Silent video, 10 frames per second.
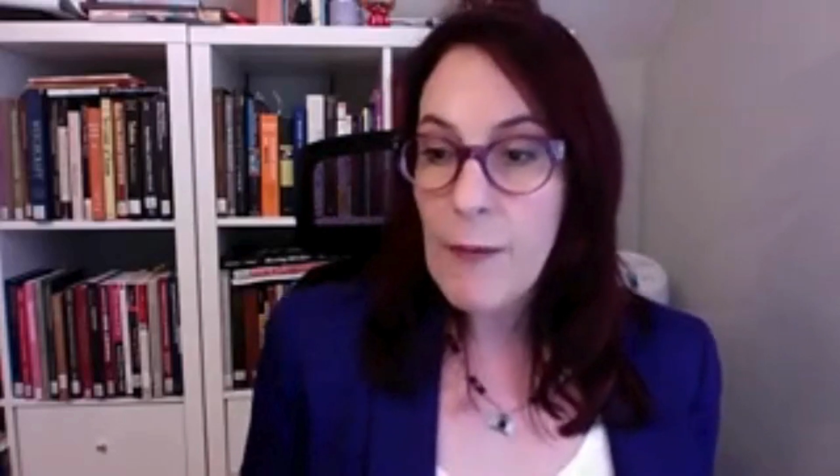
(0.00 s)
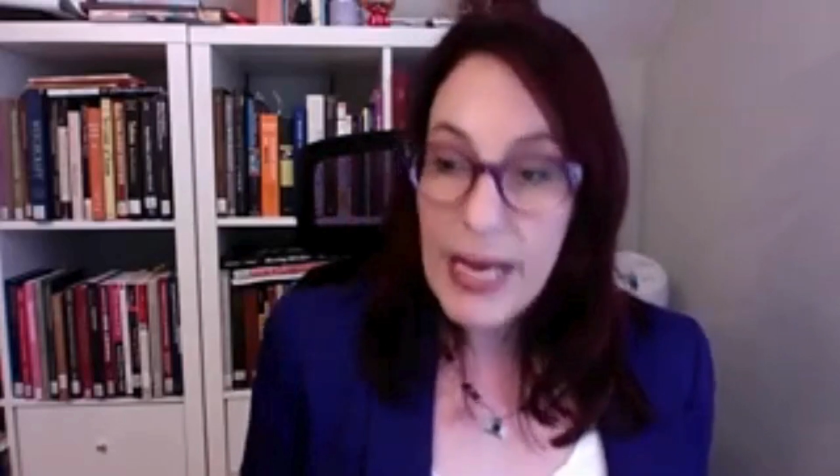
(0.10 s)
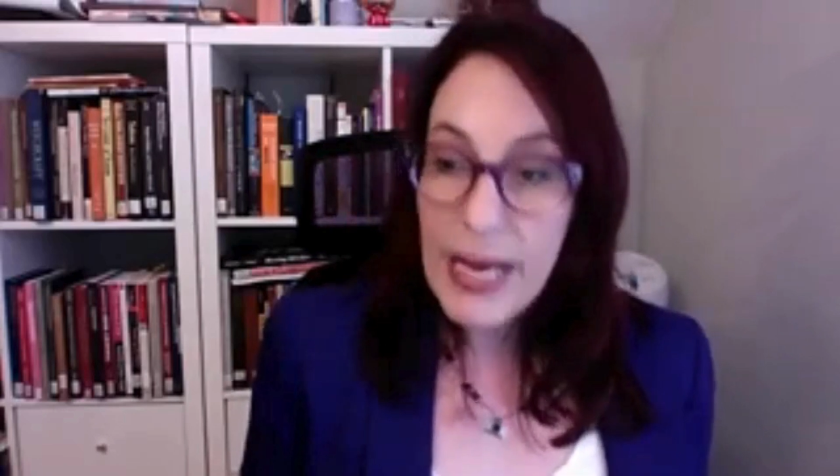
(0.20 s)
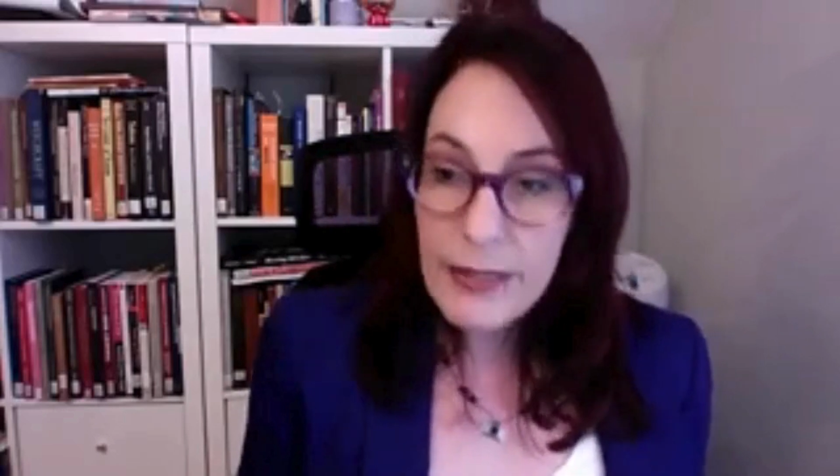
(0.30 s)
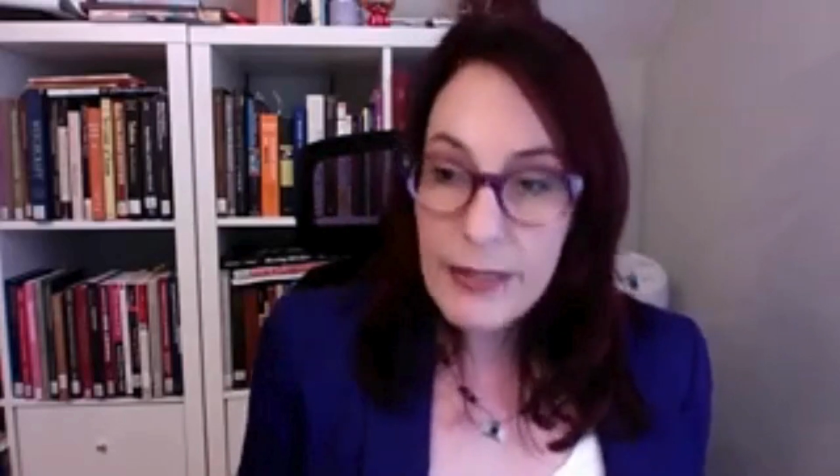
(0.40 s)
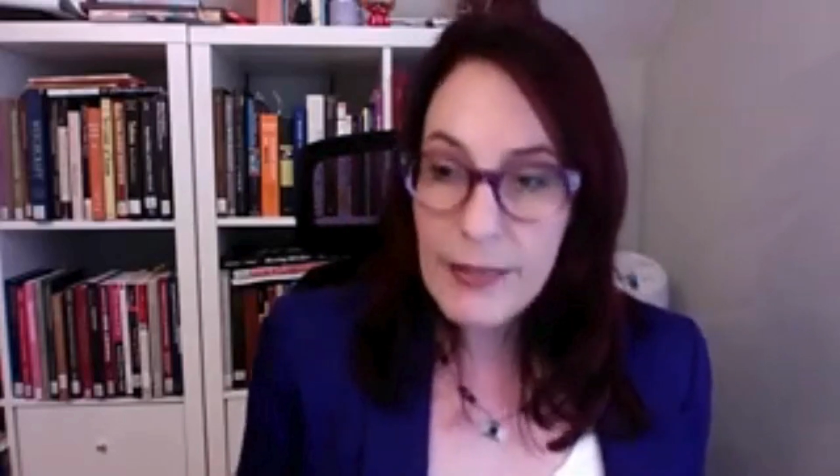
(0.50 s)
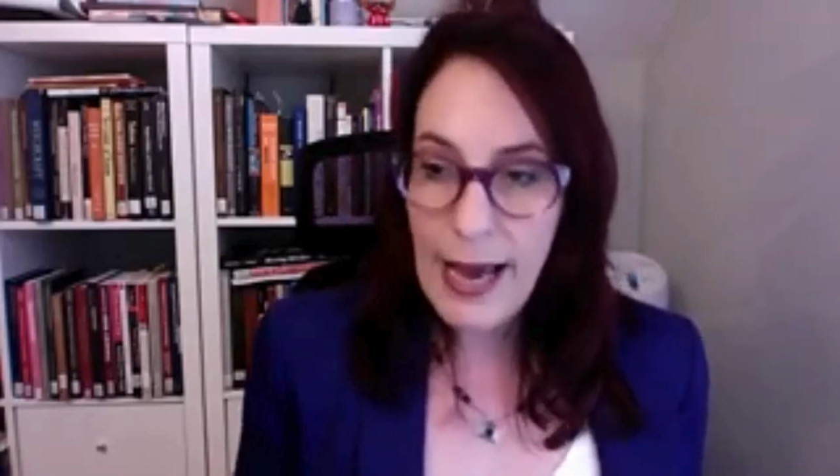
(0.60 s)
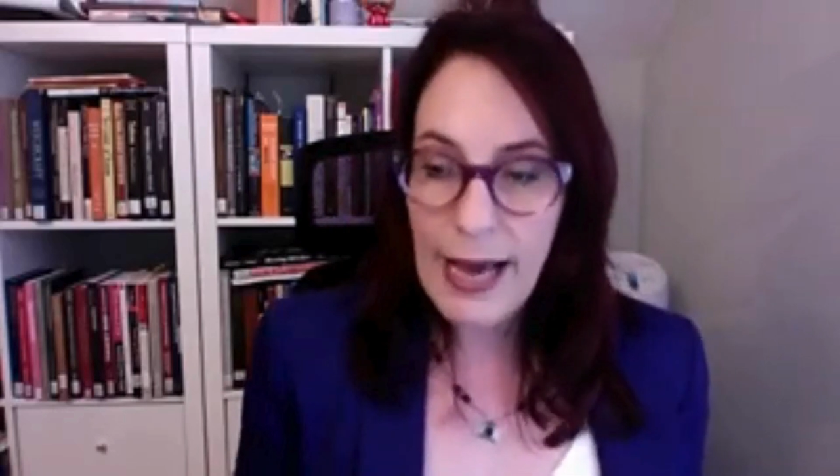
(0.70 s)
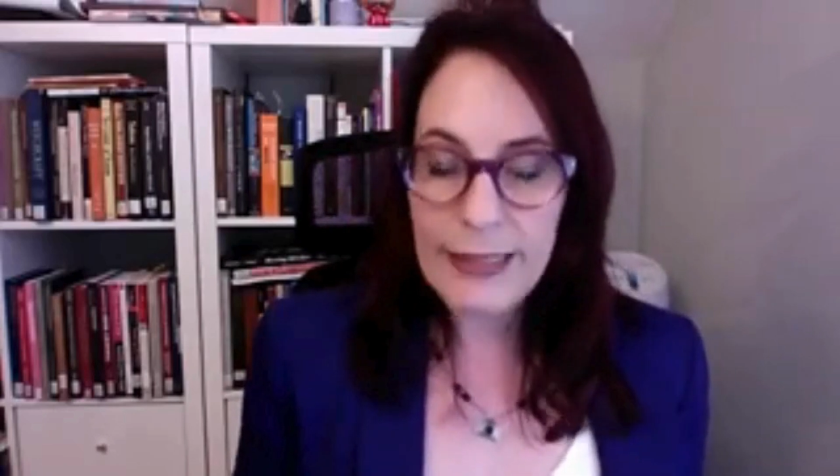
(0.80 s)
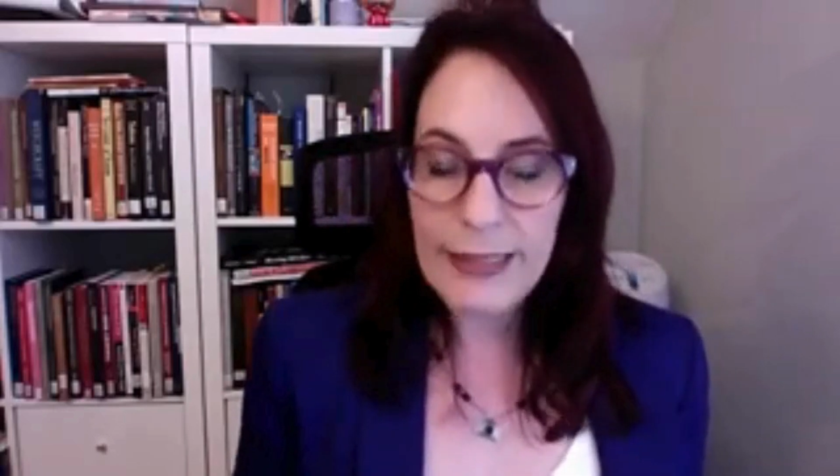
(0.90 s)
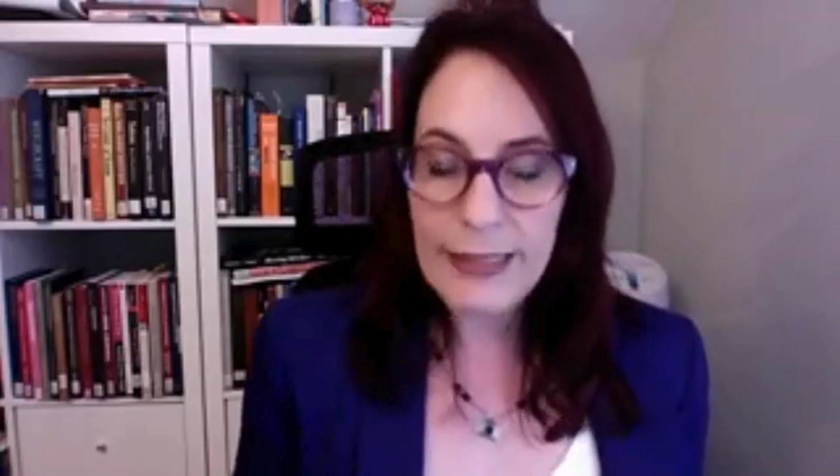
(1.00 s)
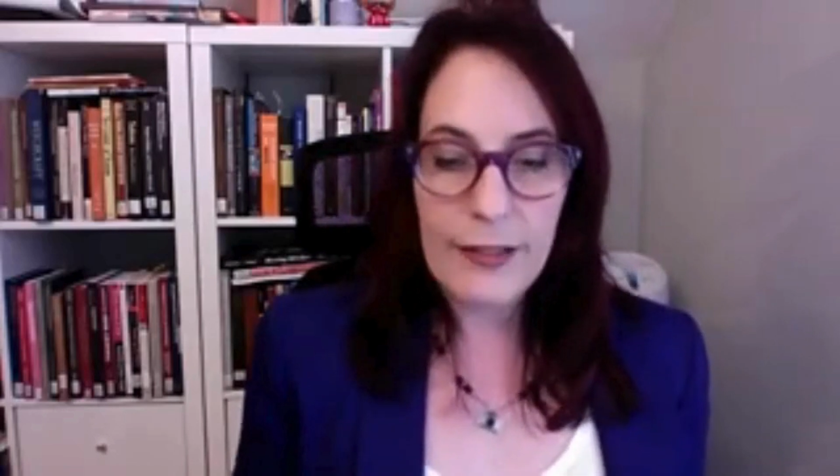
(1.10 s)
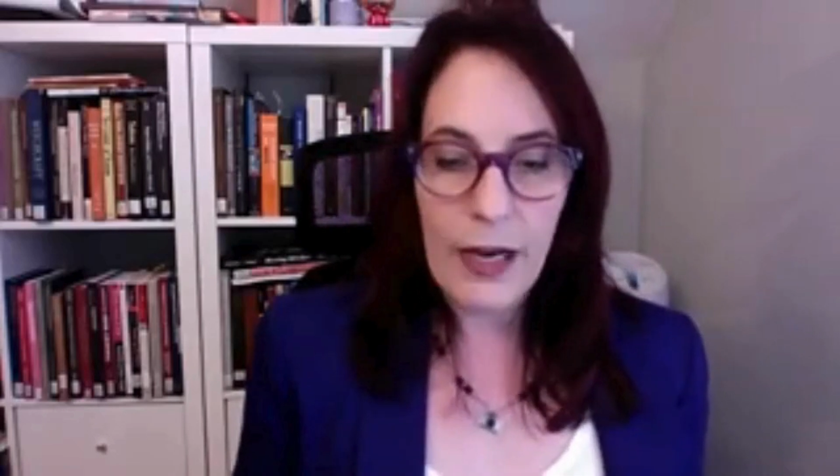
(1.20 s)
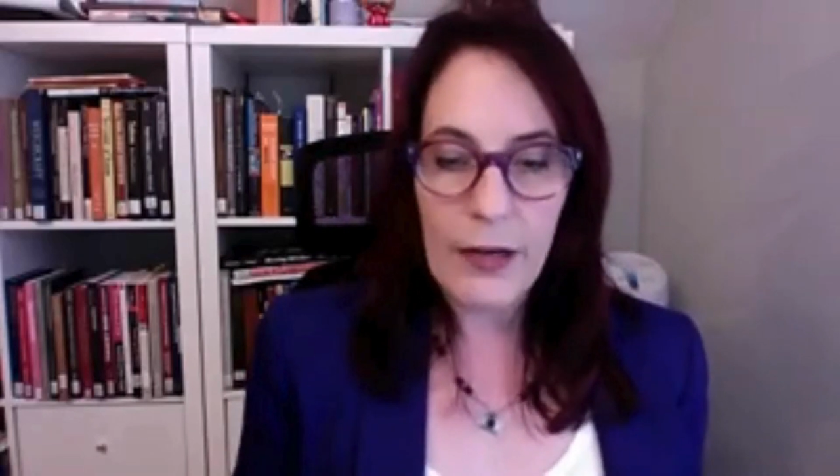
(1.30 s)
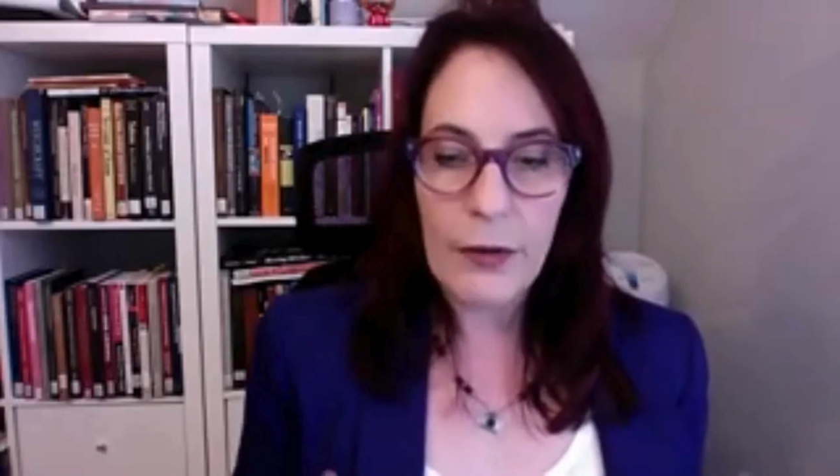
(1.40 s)
meant that
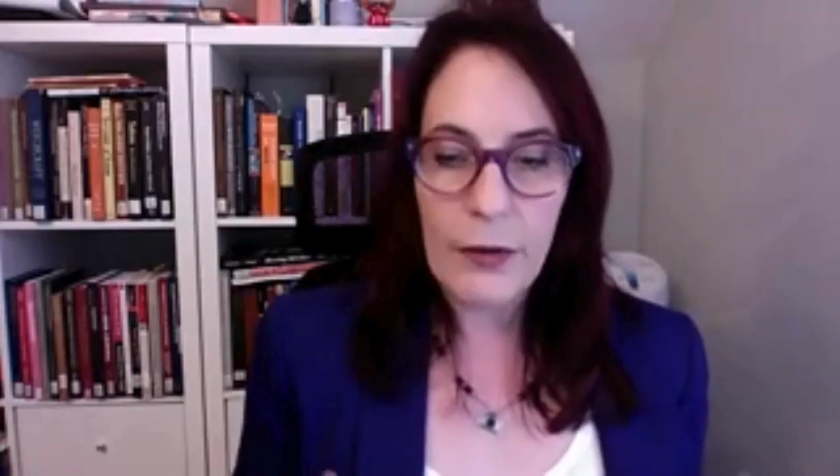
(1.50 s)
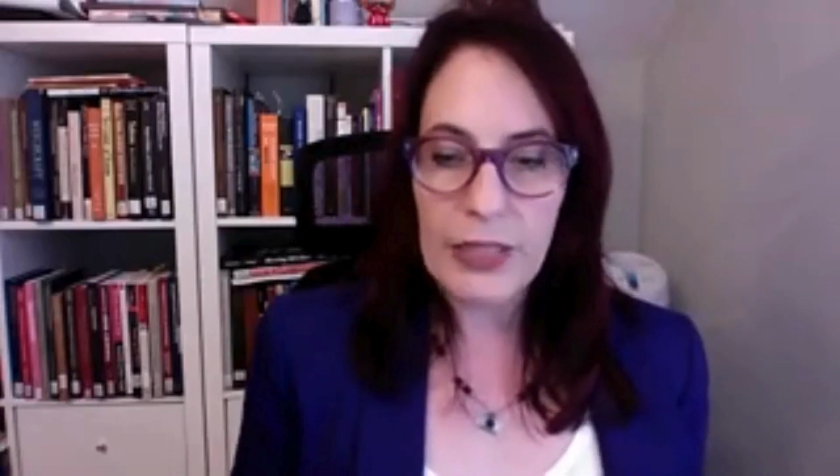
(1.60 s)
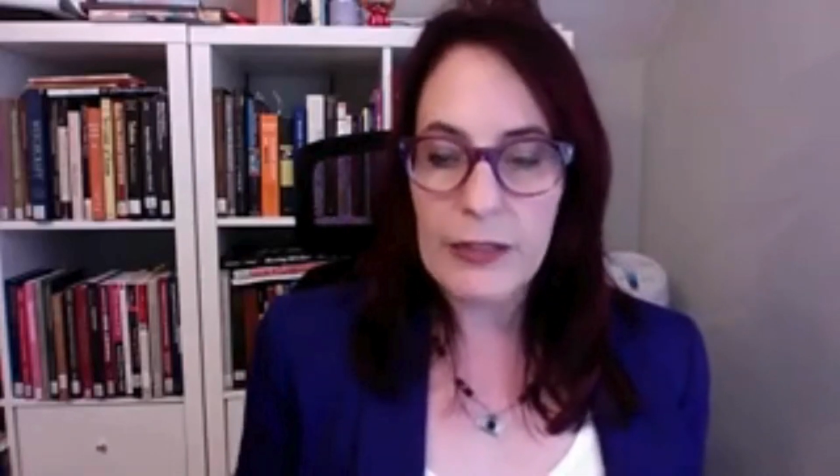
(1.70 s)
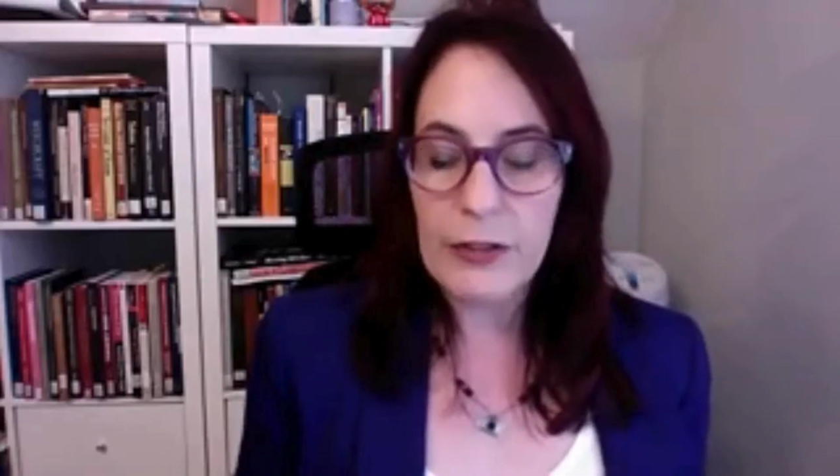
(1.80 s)
not only